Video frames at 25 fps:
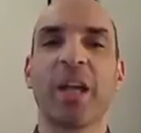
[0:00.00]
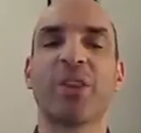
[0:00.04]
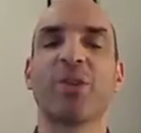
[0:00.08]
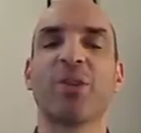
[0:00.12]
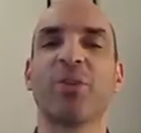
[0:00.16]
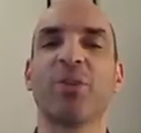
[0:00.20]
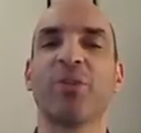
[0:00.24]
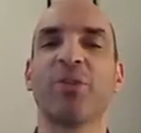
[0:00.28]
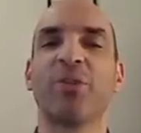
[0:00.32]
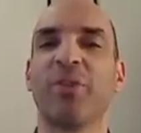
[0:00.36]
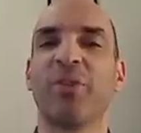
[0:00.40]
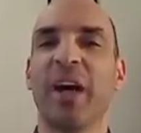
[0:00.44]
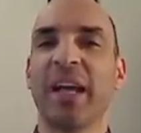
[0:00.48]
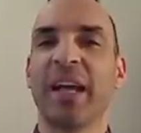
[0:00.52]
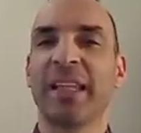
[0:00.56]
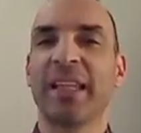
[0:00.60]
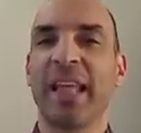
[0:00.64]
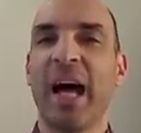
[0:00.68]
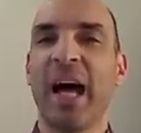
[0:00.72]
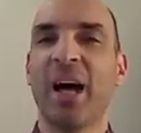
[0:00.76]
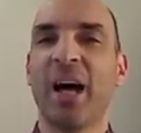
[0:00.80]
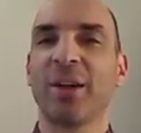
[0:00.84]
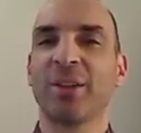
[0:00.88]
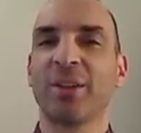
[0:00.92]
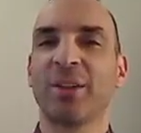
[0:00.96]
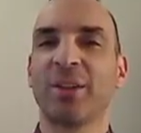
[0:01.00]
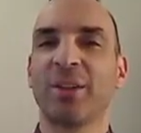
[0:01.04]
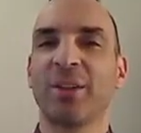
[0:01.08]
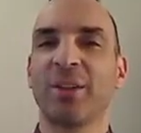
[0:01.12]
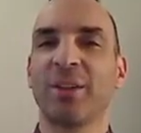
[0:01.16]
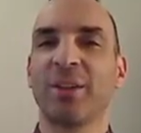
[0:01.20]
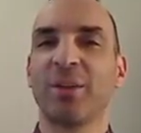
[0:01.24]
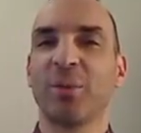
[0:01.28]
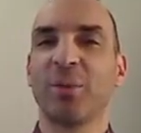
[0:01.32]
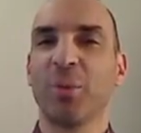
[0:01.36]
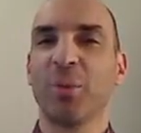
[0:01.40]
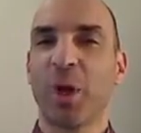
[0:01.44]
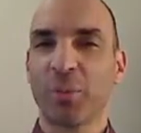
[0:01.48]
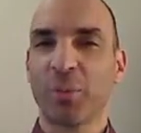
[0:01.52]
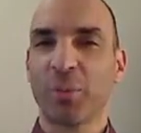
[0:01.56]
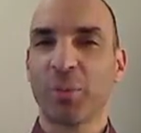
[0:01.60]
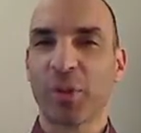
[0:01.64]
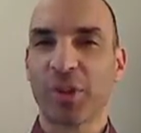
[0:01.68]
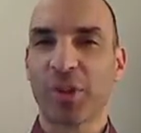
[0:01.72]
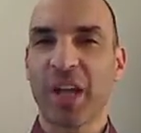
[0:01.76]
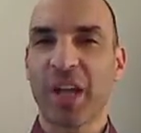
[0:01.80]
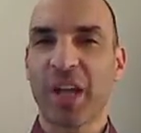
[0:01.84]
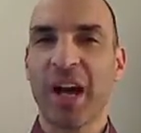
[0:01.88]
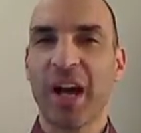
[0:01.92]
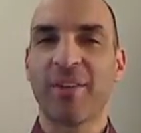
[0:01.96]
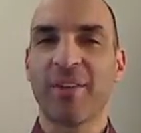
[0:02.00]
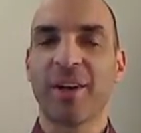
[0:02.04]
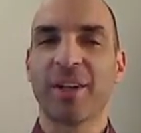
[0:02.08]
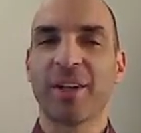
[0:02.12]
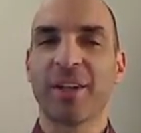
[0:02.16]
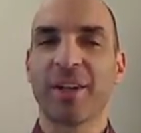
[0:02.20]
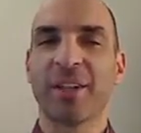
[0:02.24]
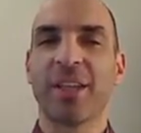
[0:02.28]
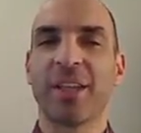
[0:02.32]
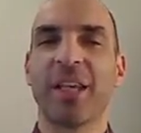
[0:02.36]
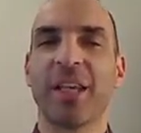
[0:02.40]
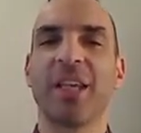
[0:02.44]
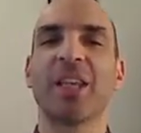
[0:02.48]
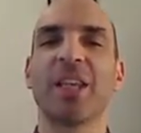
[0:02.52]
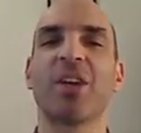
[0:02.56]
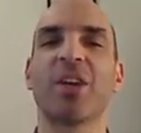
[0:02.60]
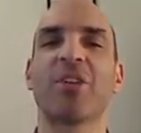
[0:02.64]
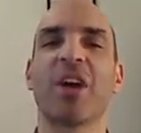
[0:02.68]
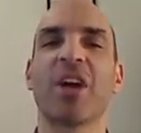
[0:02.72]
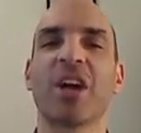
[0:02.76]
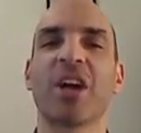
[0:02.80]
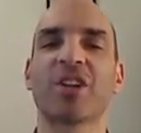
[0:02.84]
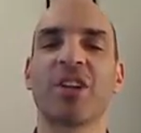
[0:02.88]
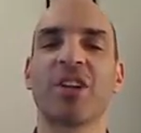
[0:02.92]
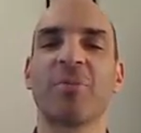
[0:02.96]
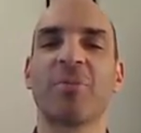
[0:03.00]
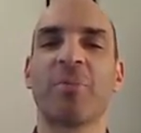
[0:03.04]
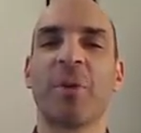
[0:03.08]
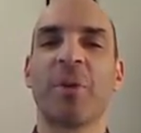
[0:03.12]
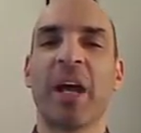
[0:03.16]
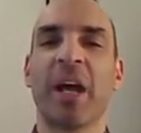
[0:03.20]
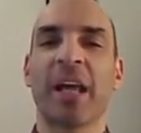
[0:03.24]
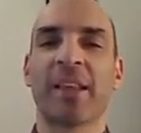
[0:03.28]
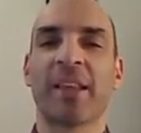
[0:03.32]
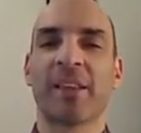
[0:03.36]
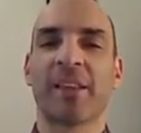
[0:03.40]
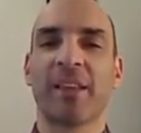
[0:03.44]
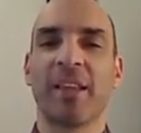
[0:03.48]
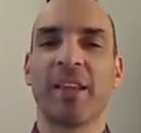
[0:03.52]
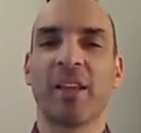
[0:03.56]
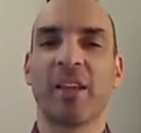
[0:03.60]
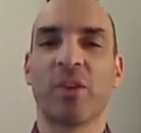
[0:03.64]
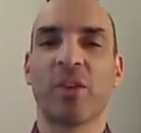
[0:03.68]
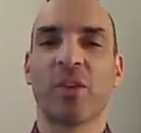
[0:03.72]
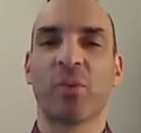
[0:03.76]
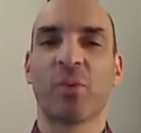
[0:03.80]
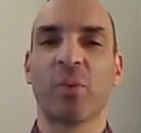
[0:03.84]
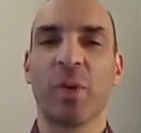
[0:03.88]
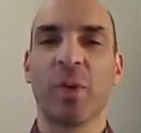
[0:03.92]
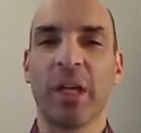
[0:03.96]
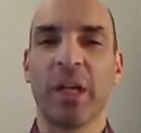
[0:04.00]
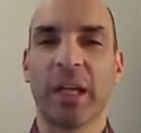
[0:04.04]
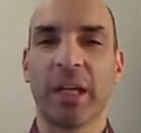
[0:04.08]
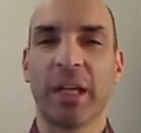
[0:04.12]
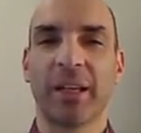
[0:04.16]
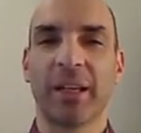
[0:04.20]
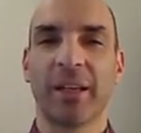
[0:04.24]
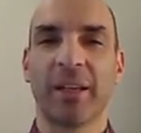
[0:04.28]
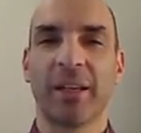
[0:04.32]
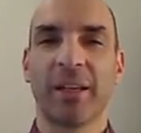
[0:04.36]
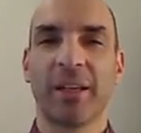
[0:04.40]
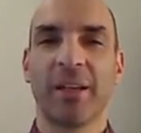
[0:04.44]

wait to find out what was covered in the Russian press this week.